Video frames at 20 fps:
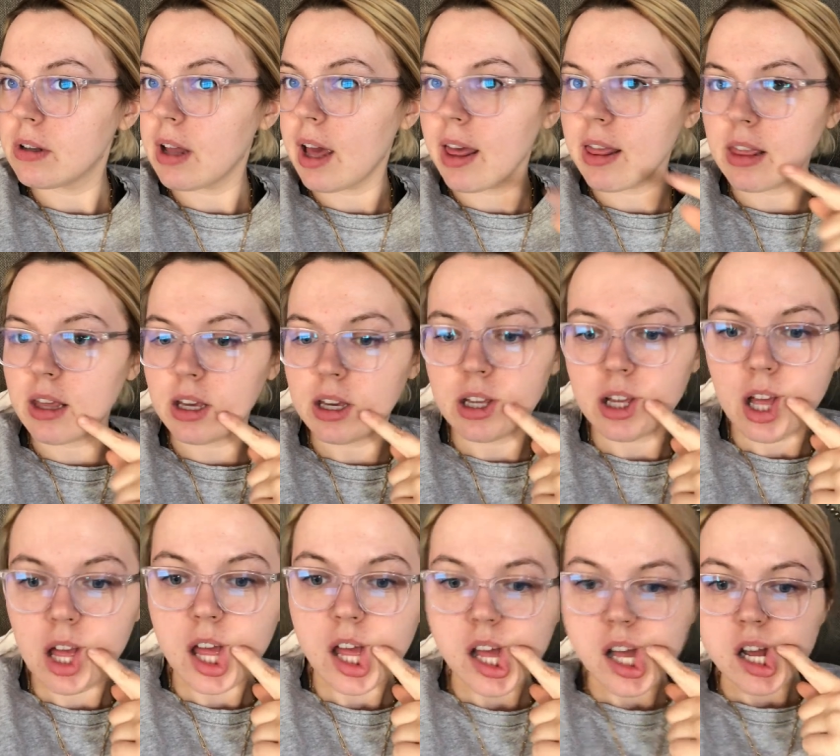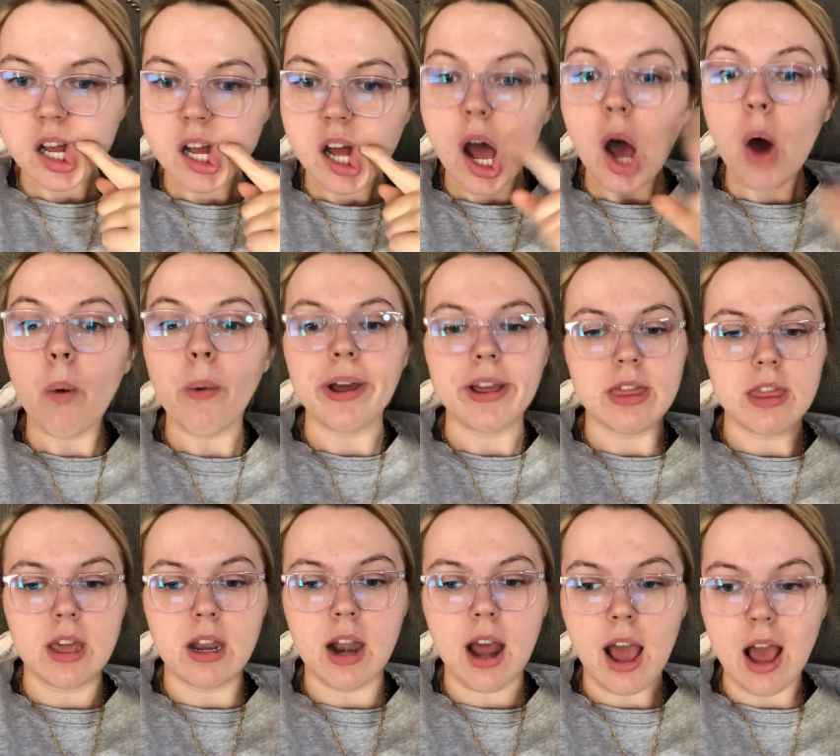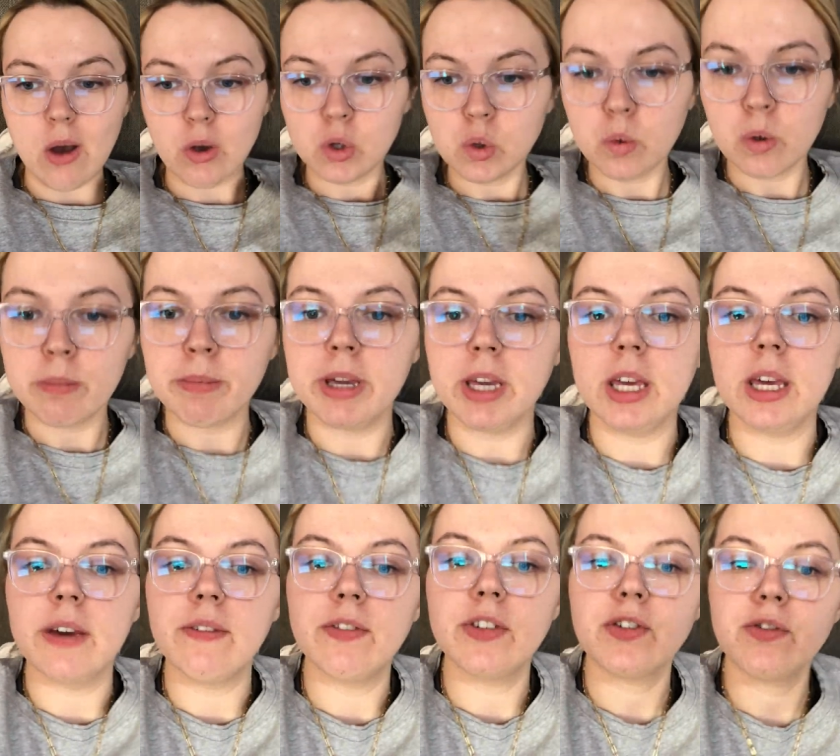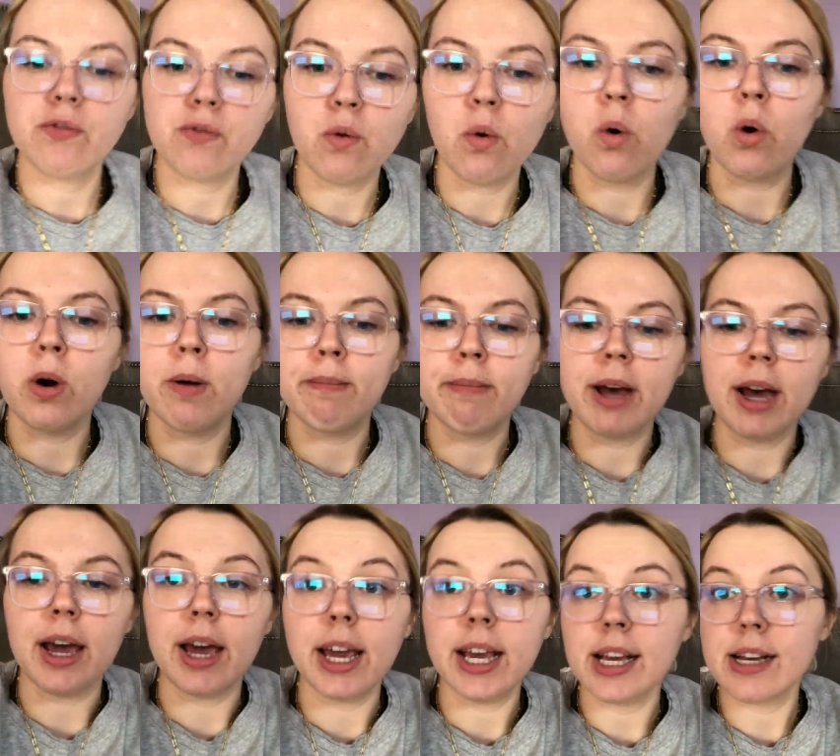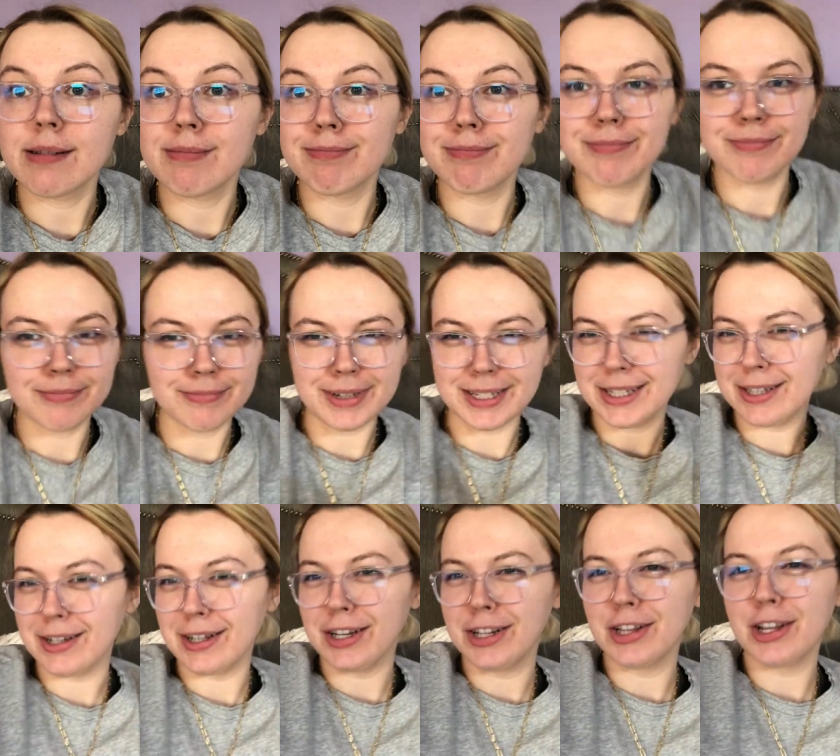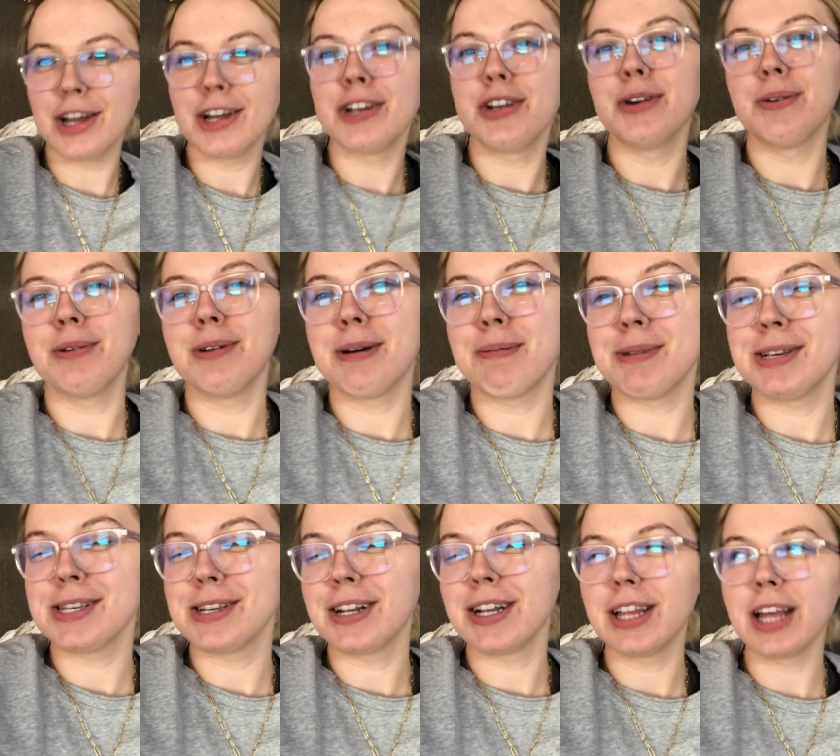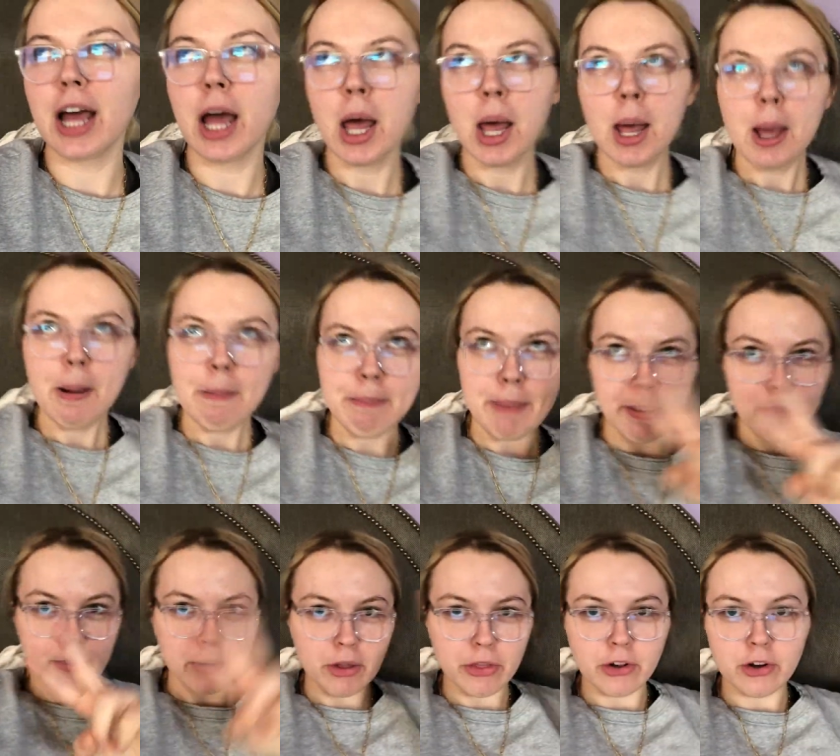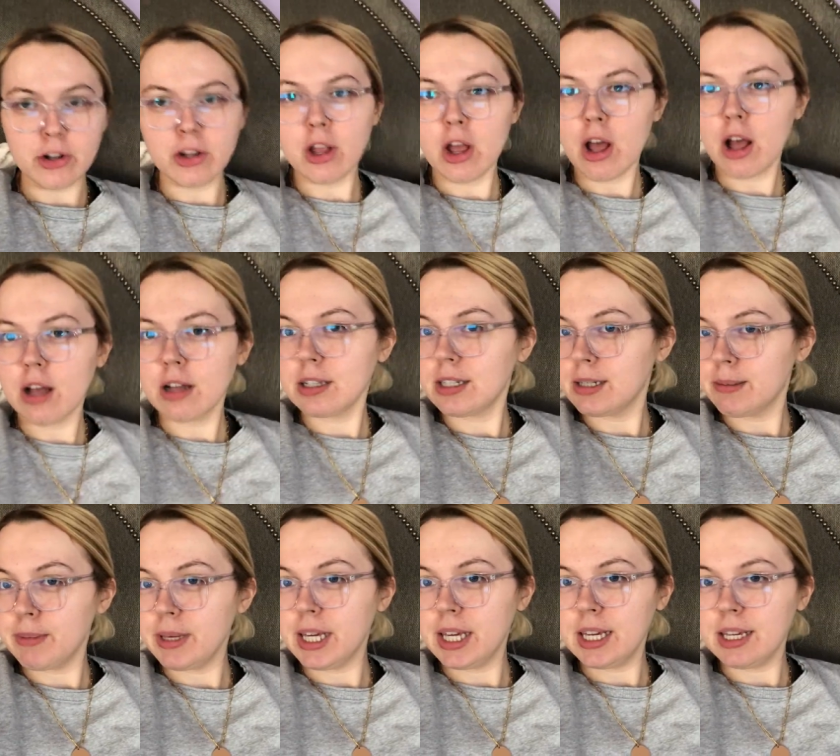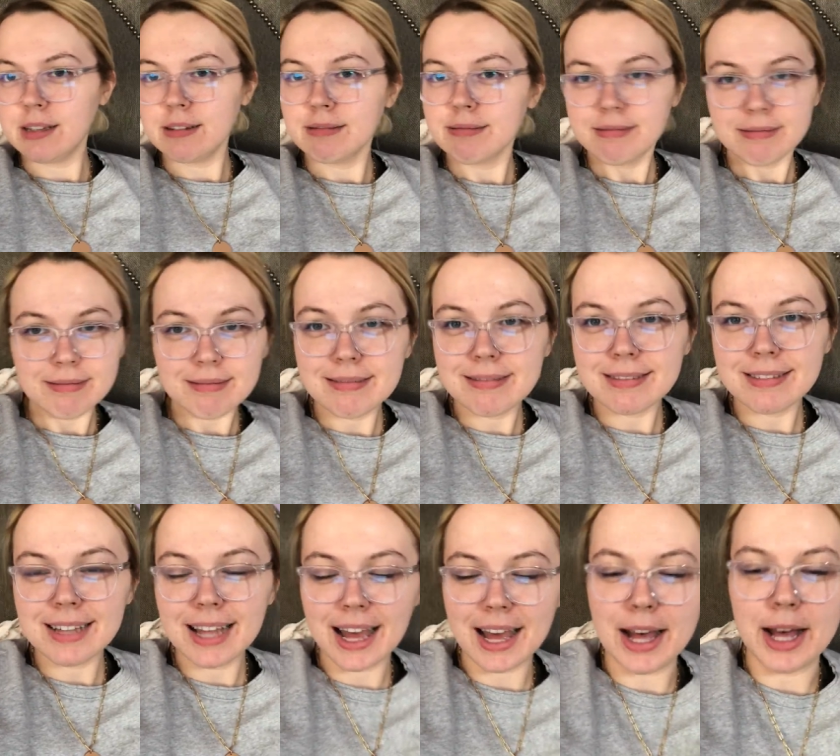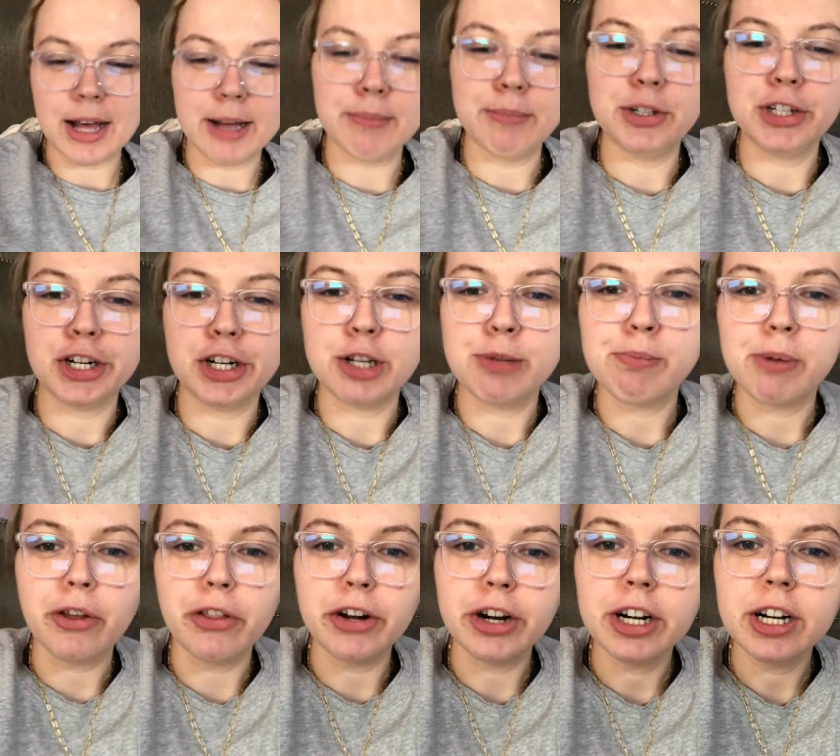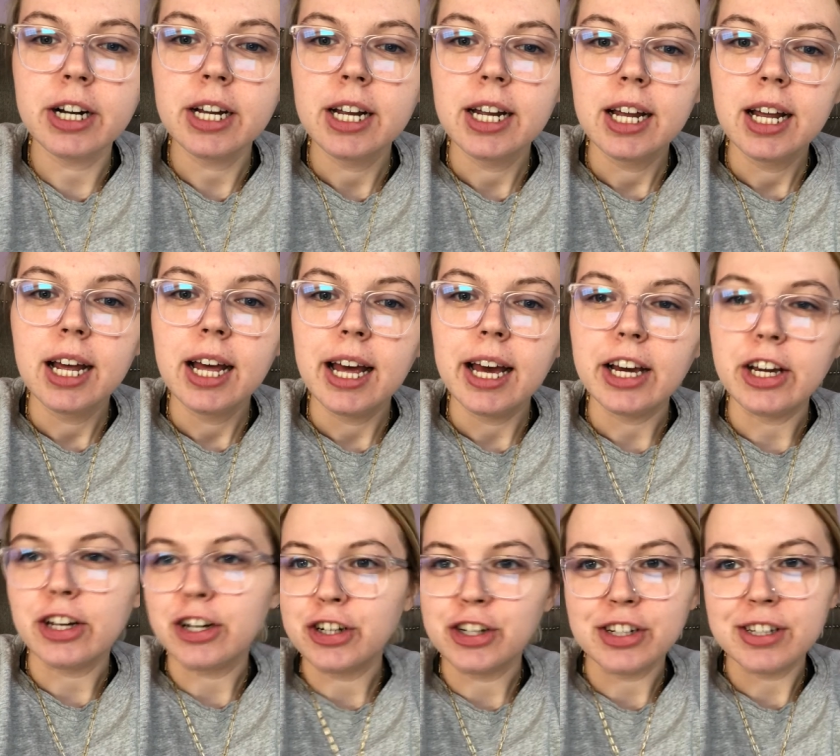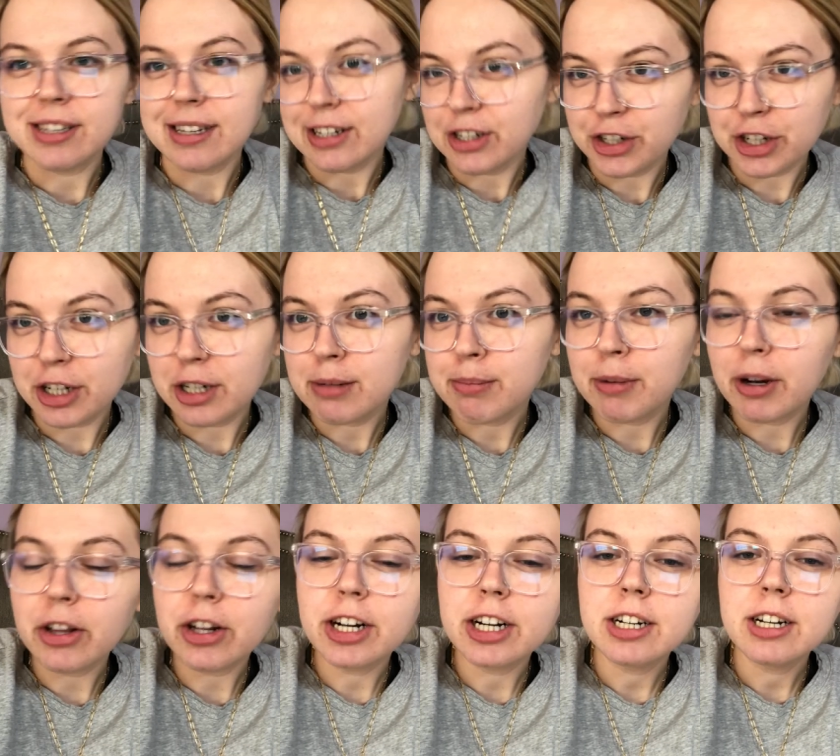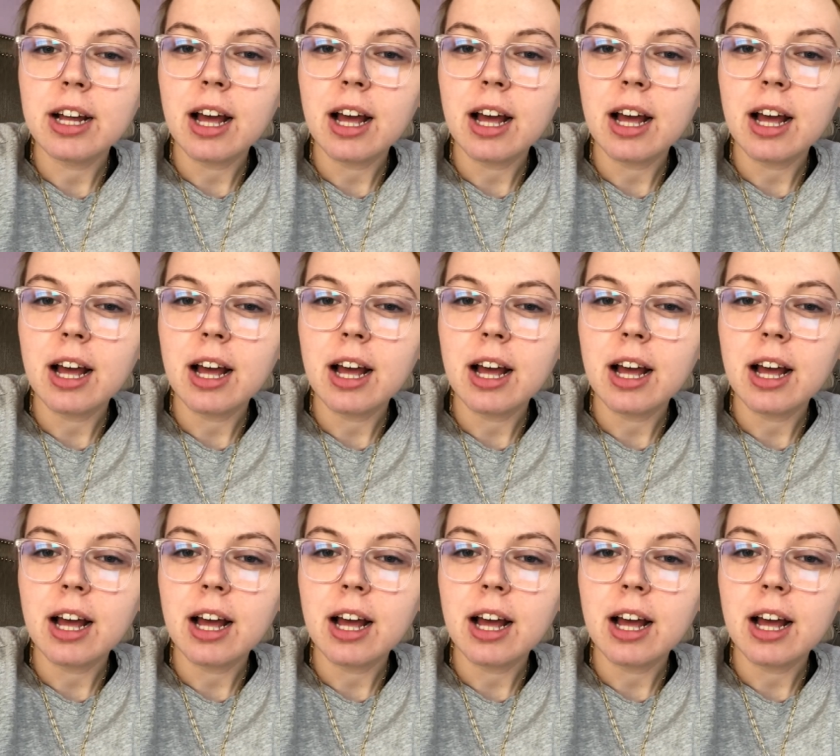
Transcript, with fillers: I think? Oh, and then a housewarming gift for my son-in-law. No, not my son-in-law. My brother-in-law to be, Jared's brother. Could have just said Jared's brother.